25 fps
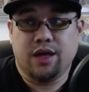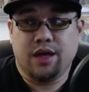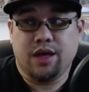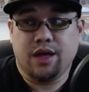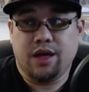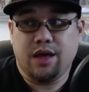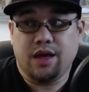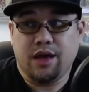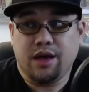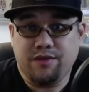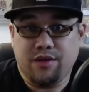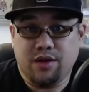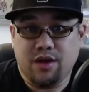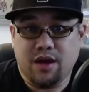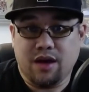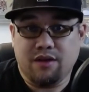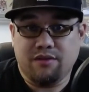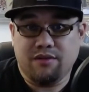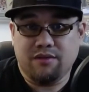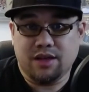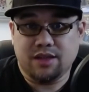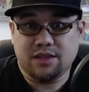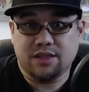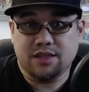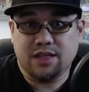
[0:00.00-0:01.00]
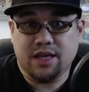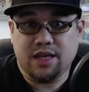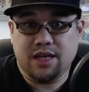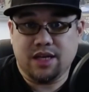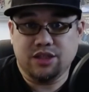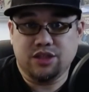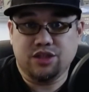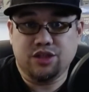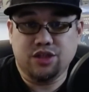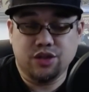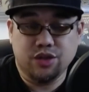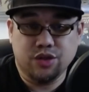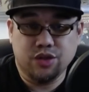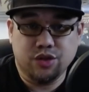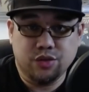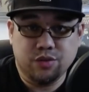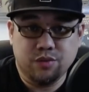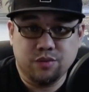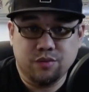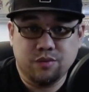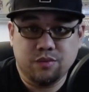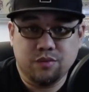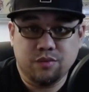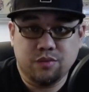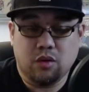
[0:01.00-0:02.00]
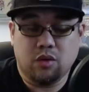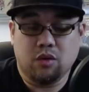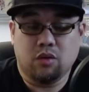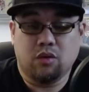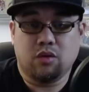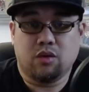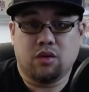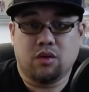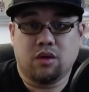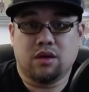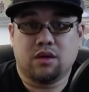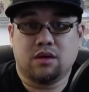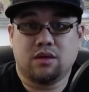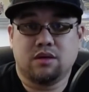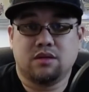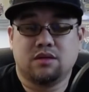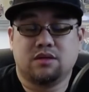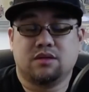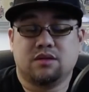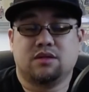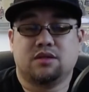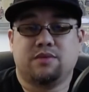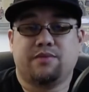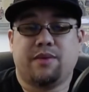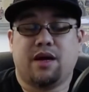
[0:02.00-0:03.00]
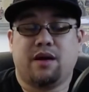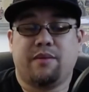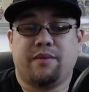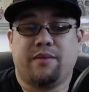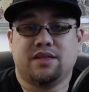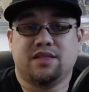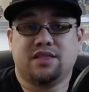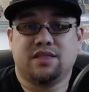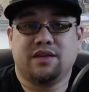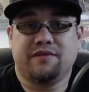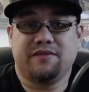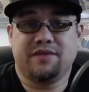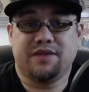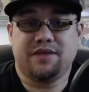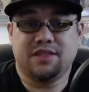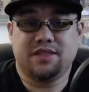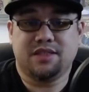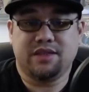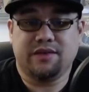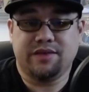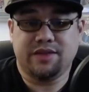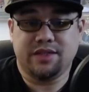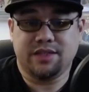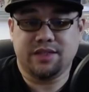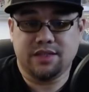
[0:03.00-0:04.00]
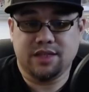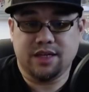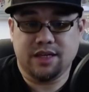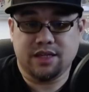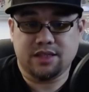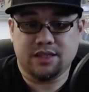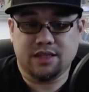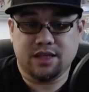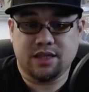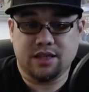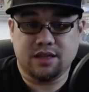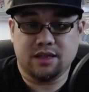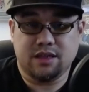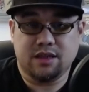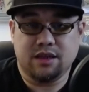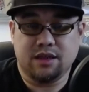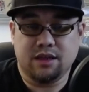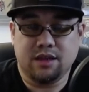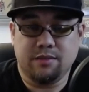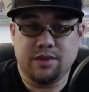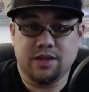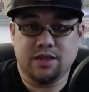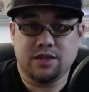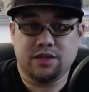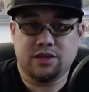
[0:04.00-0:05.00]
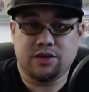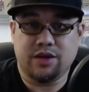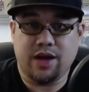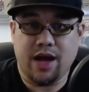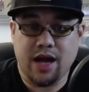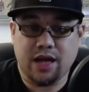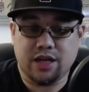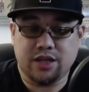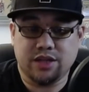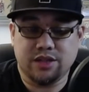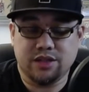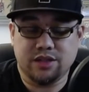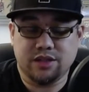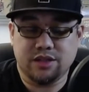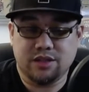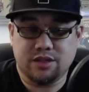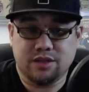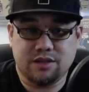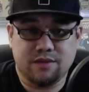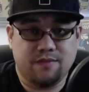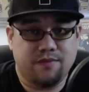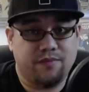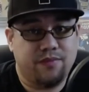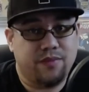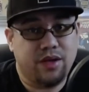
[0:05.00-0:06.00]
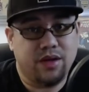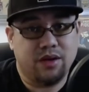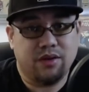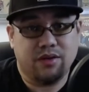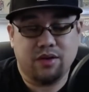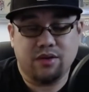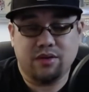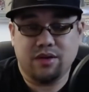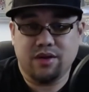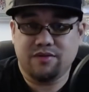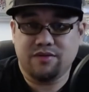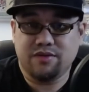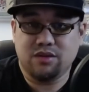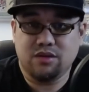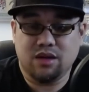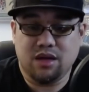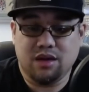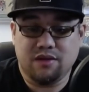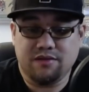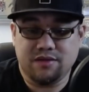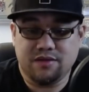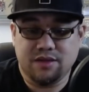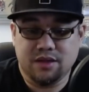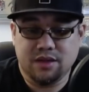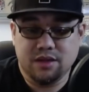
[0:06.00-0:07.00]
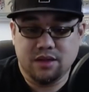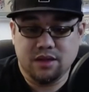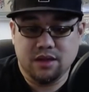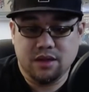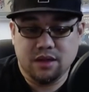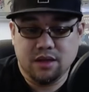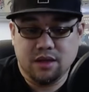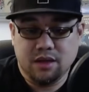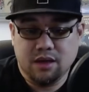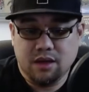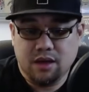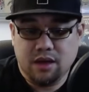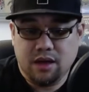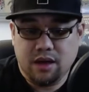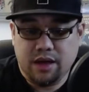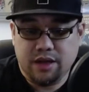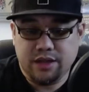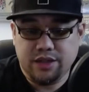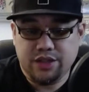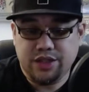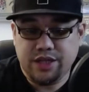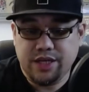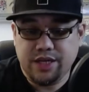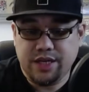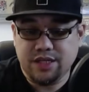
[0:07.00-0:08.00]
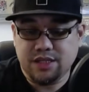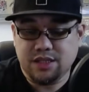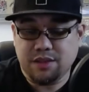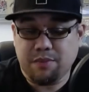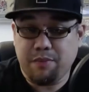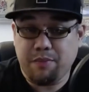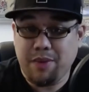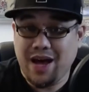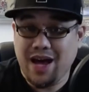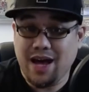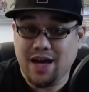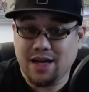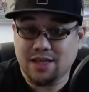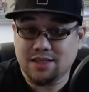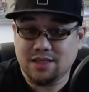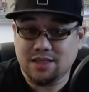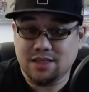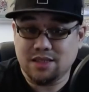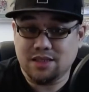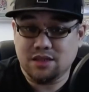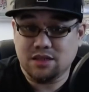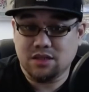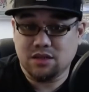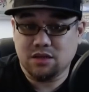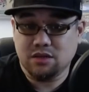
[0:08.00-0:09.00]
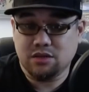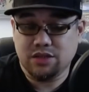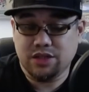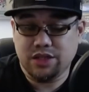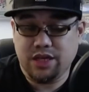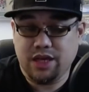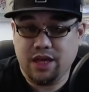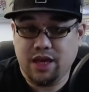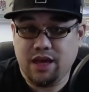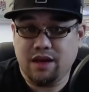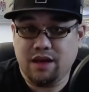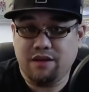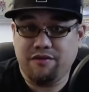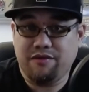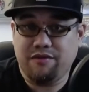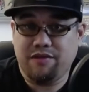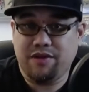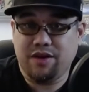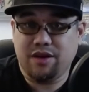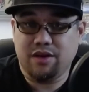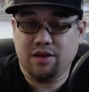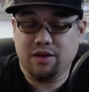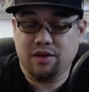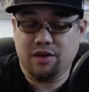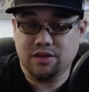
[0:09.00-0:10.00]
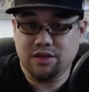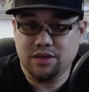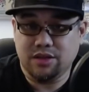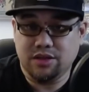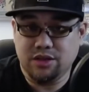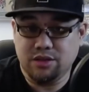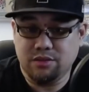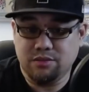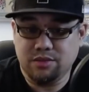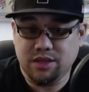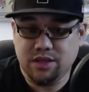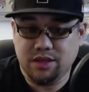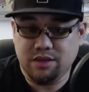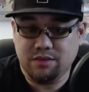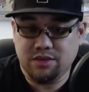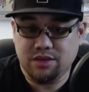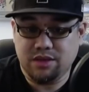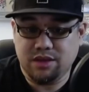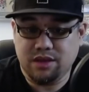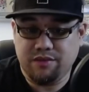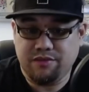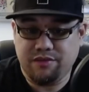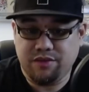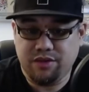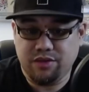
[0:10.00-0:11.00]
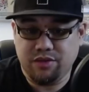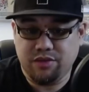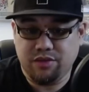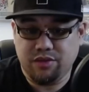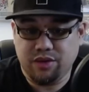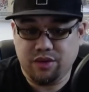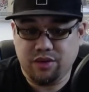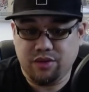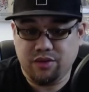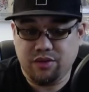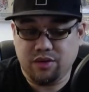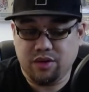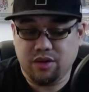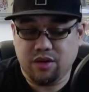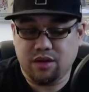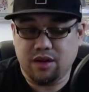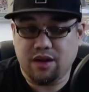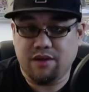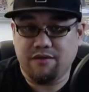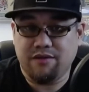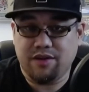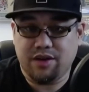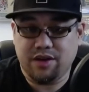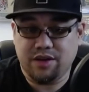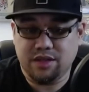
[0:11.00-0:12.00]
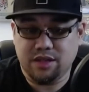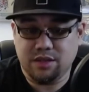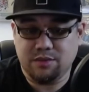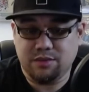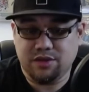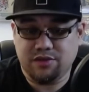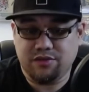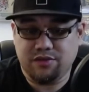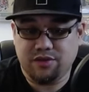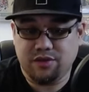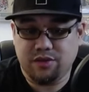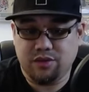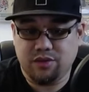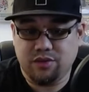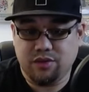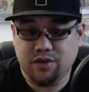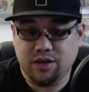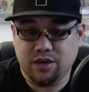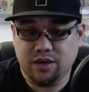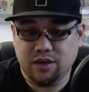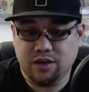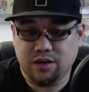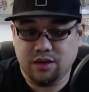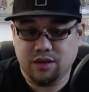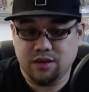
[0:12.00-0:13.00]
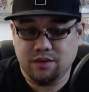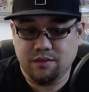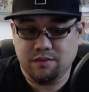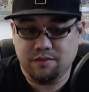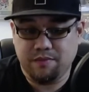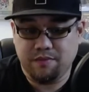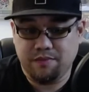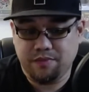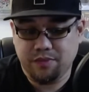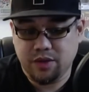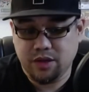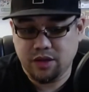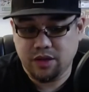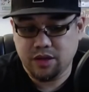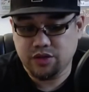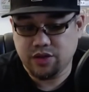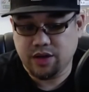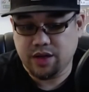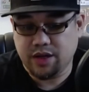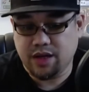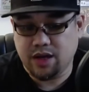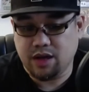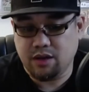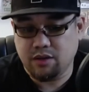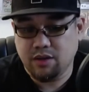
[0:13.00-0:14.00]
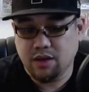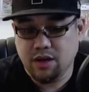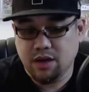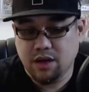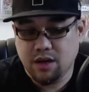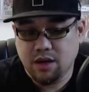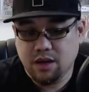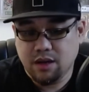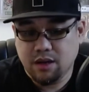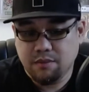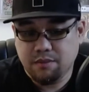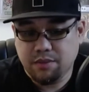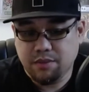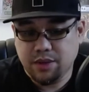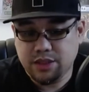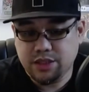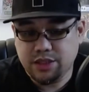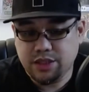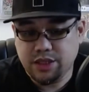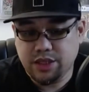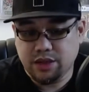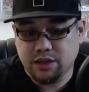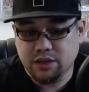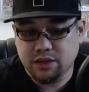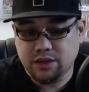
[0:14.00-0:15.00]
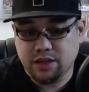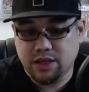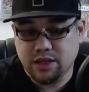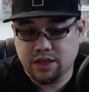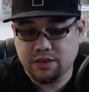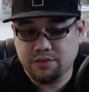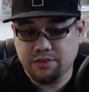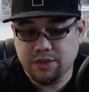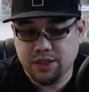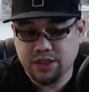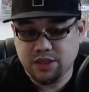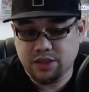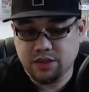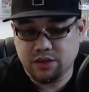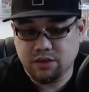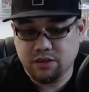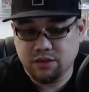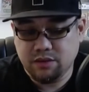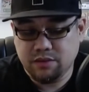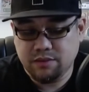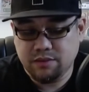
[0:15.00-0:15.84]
if you have, let's say, Doom or Spider-Man 1776 that limits their actions, you know, they only have 2 left. And she is a past, so she can fit on Doom teams if you really, or Latveria teams if you really want to try it out. But she also has Mystical.